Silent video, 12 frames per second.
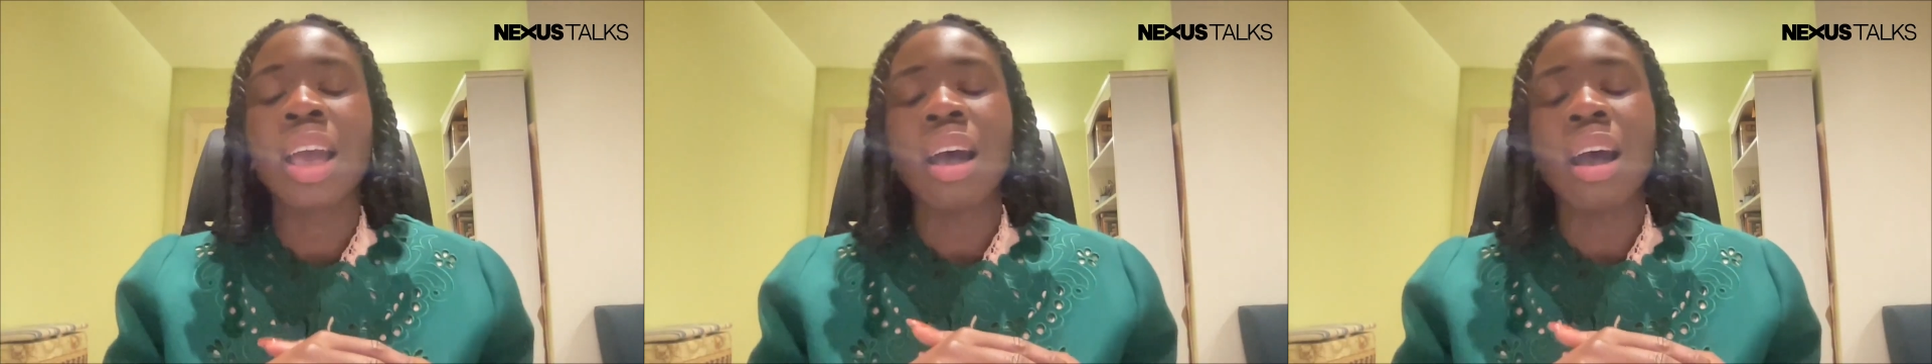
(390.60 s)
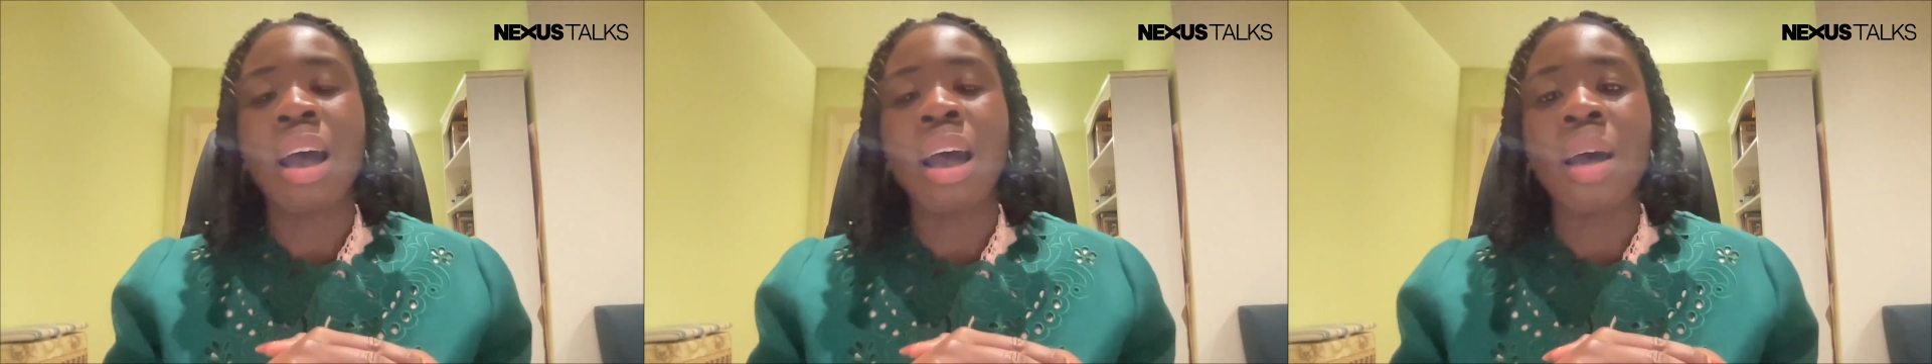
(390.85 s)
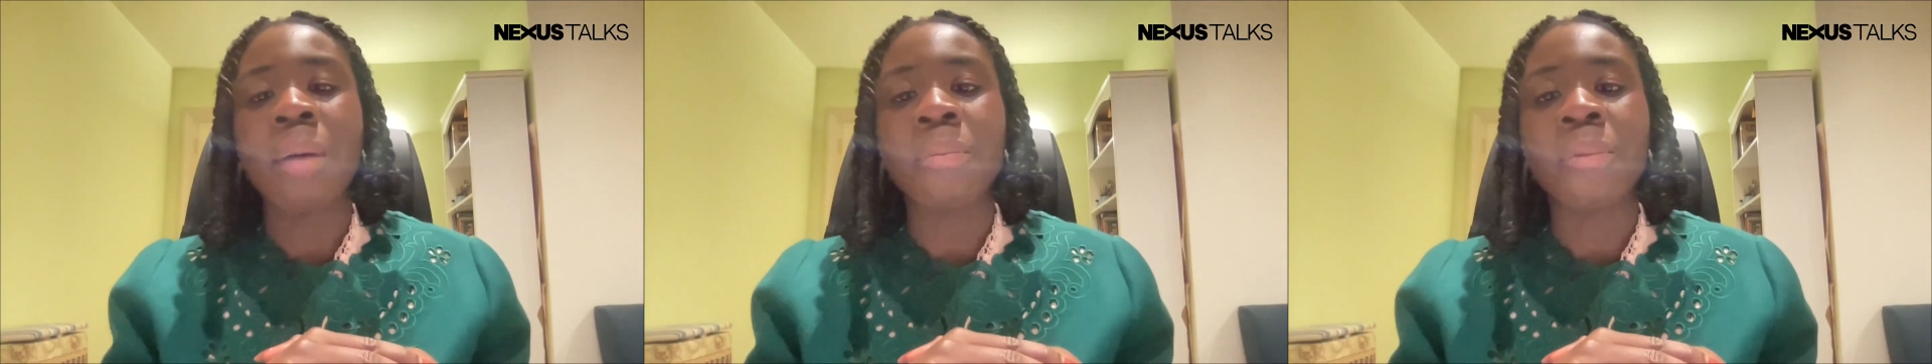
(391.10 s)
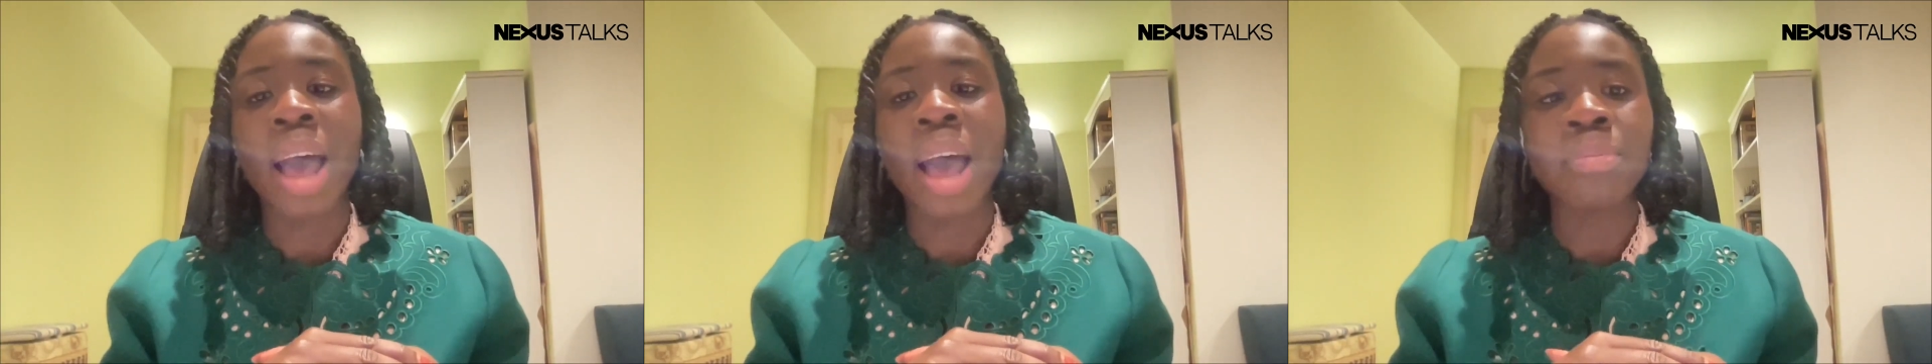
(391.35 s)

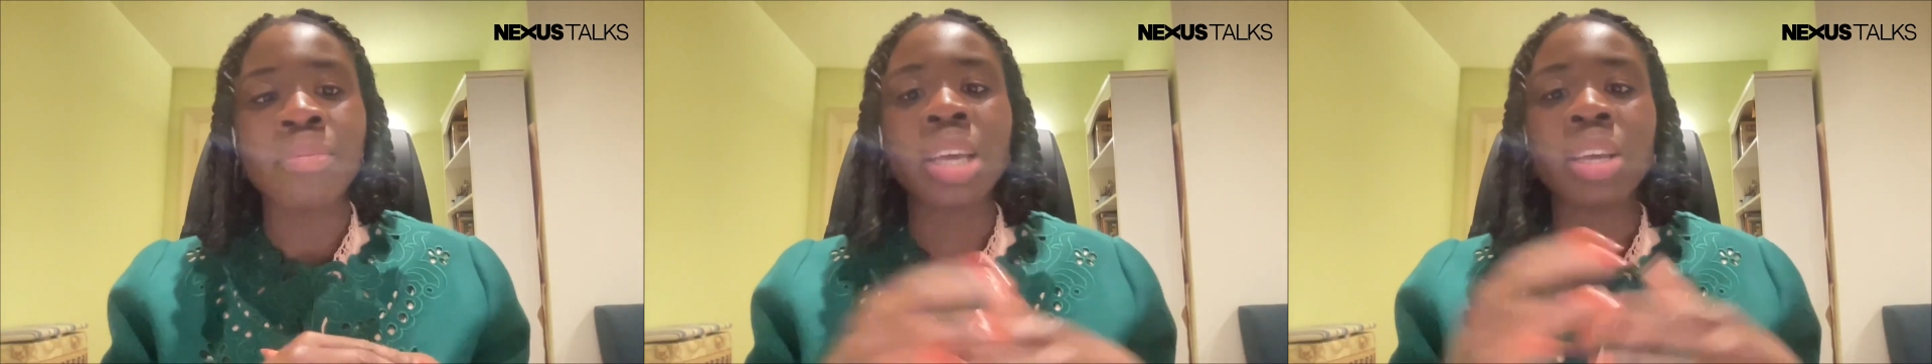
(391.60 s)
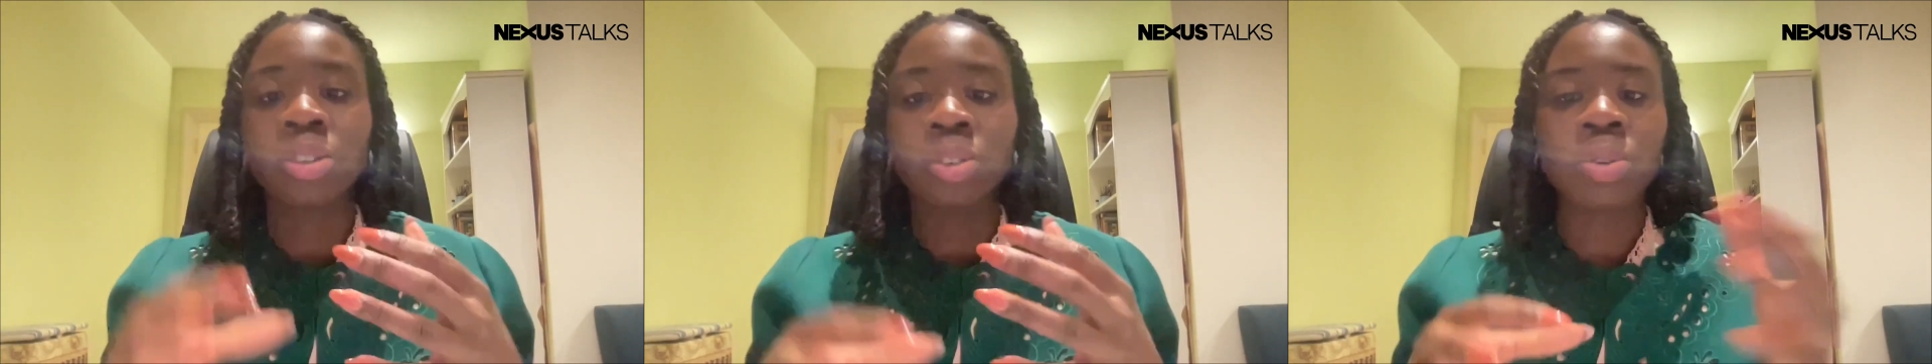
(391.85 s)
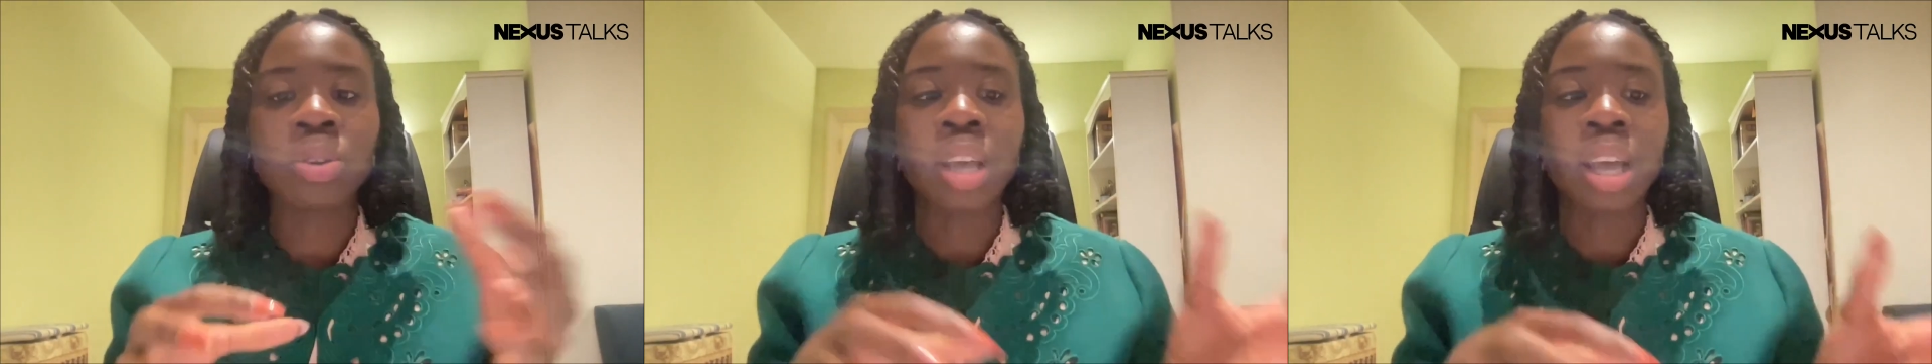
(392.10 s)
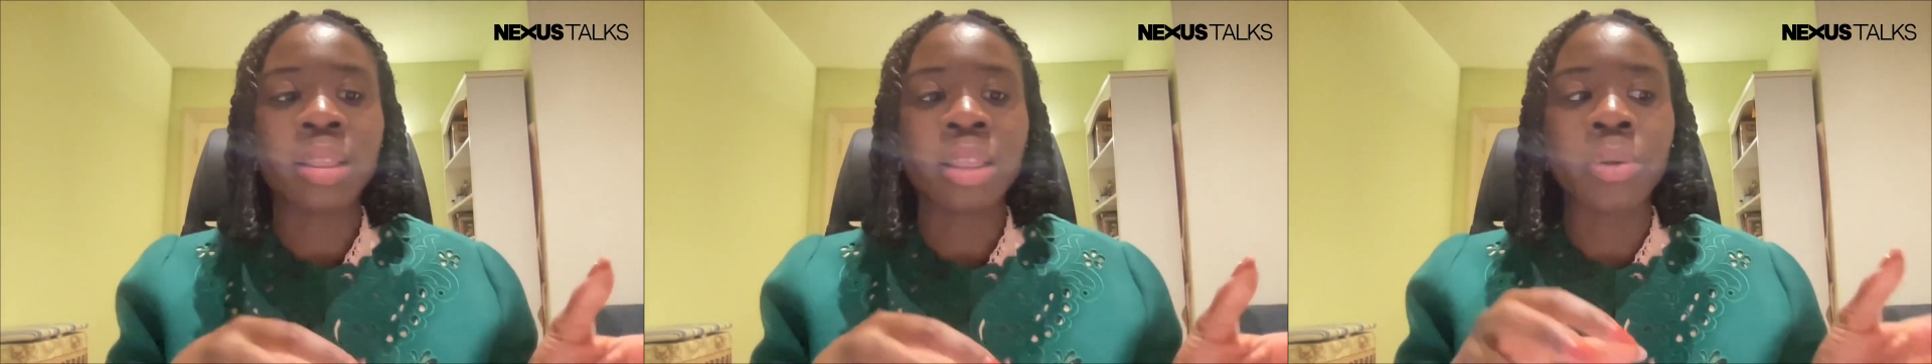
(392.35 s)
and making sure
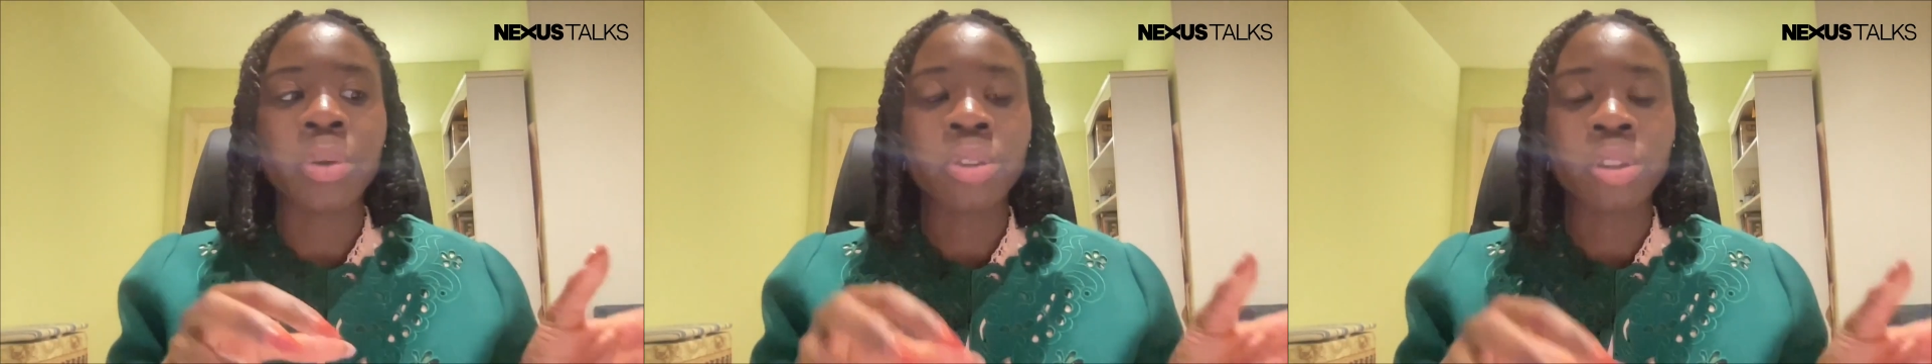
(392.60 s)
that they were